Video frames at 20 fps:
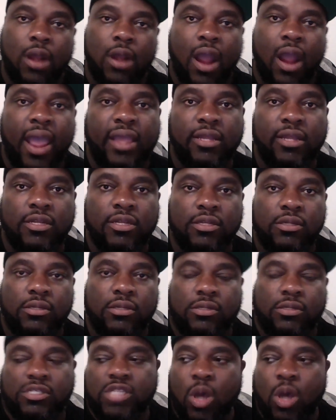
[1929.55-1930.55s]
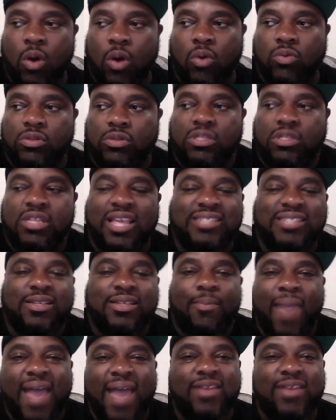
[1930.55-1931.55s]
All right. So it
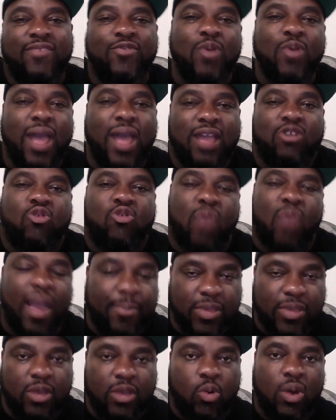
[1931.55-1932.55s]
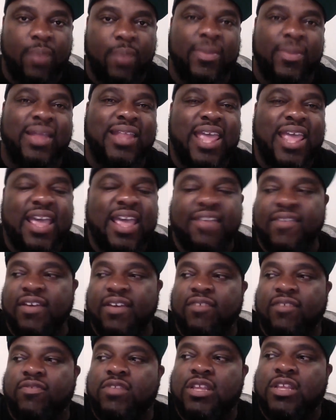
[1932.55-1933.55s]
doesn't matter if you got crappy equipment. And then
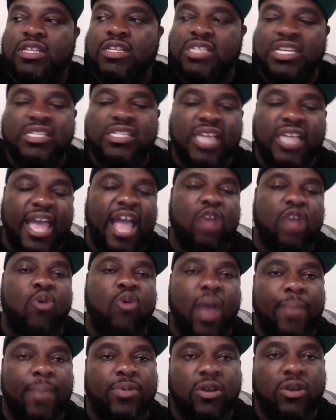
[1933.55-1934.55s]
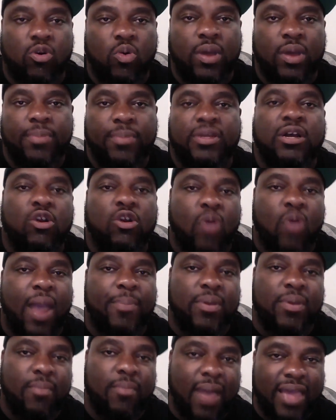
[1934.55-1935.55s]
if the DJ got crappy equipment or
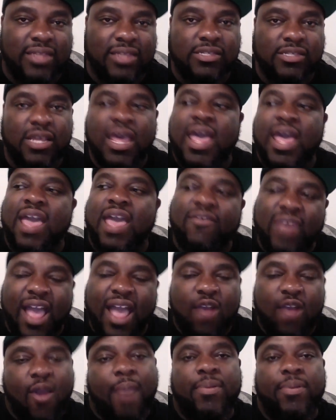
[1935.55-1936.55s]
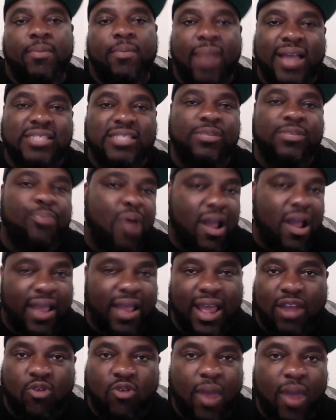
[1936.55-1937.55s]
crappy mics, if you got crappy mics, you probably
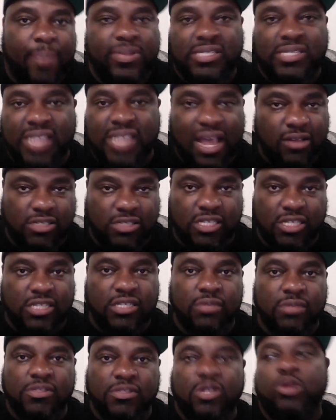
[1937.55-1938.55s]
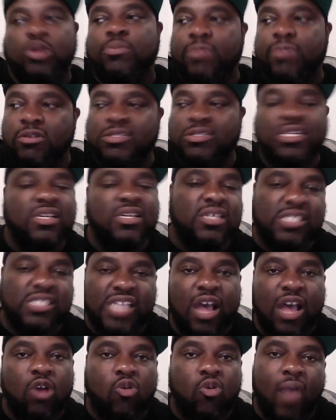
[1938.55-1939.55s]
got a crappy sound system. So the music gonna
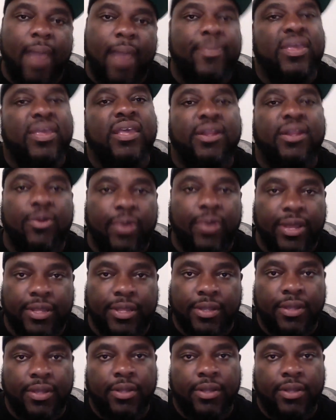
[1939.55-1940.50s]
sound crappy anyway.